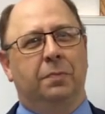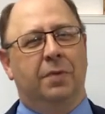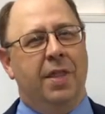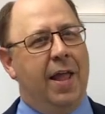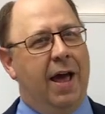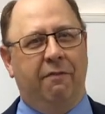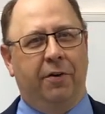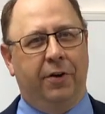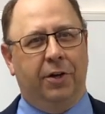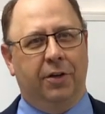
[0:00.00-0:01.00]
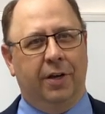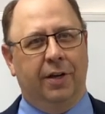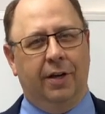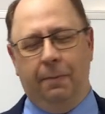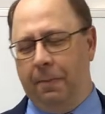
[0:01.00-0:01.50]
Not very good,
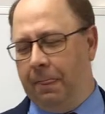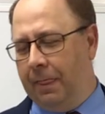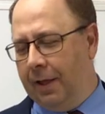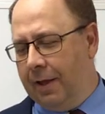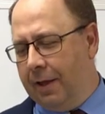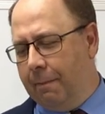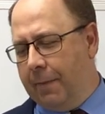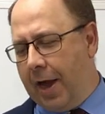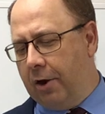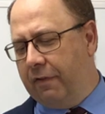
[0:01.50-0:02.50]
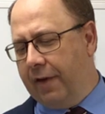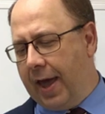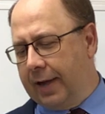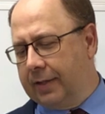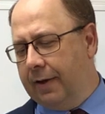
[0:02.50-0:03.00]
huh? Matter of
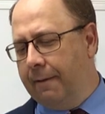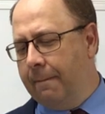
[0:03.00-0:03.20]
fact,